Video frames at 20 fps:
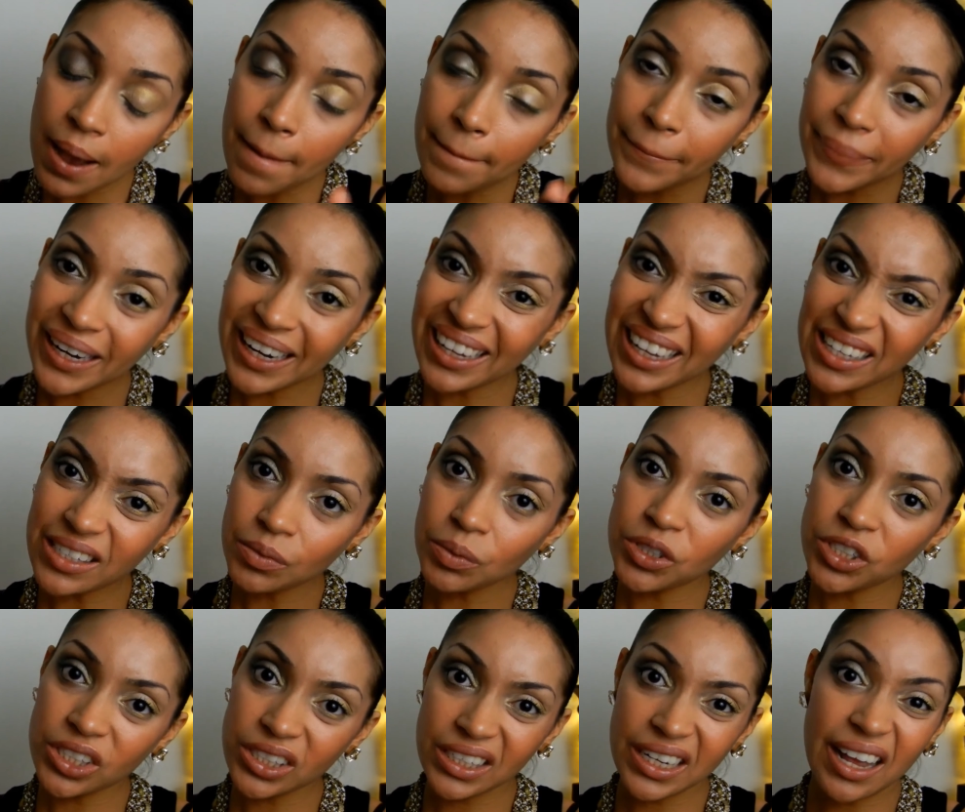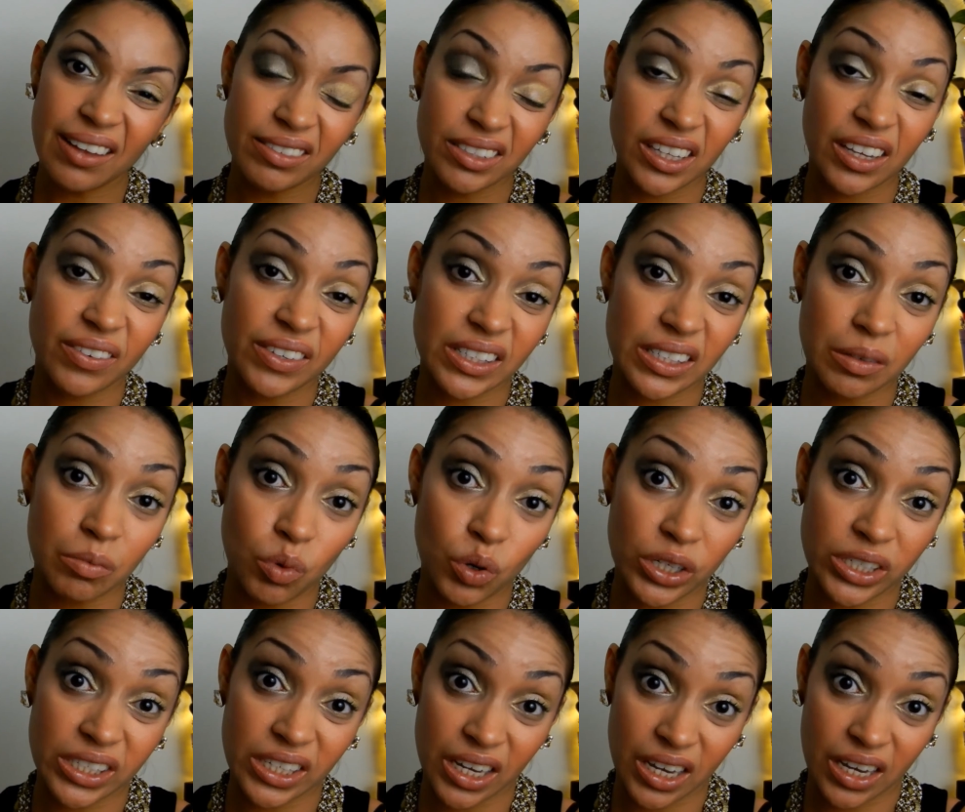but I guess we're just gonna have to give it some more
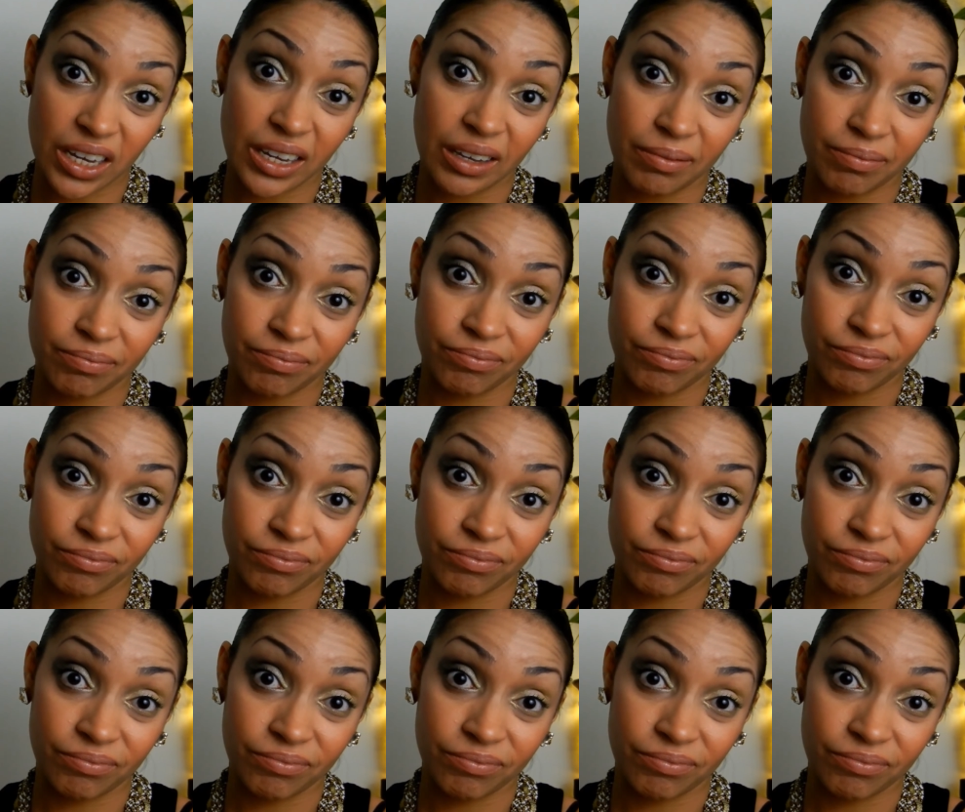time.